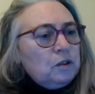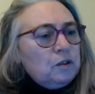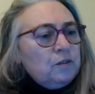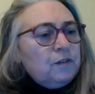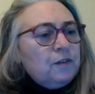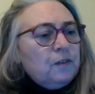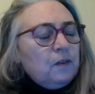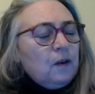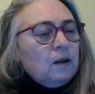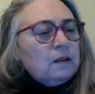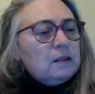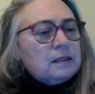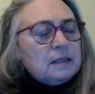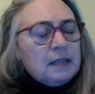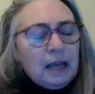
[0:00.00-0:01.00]
have
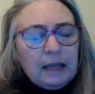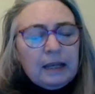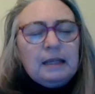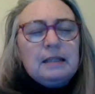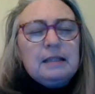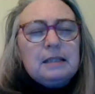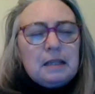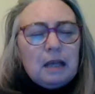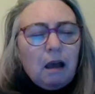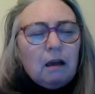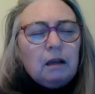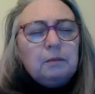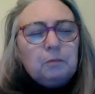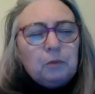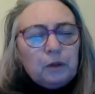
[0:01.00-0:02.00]
taken
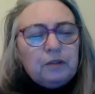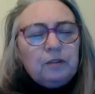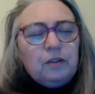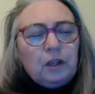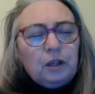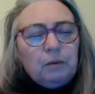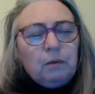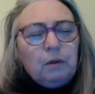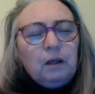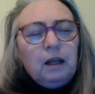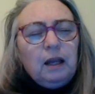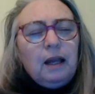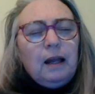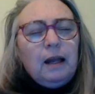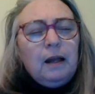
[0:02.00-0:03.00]
time with you,
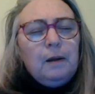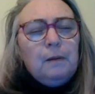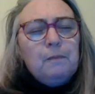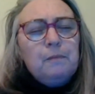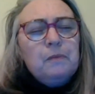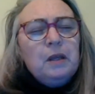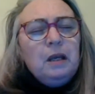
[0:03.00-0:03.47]
but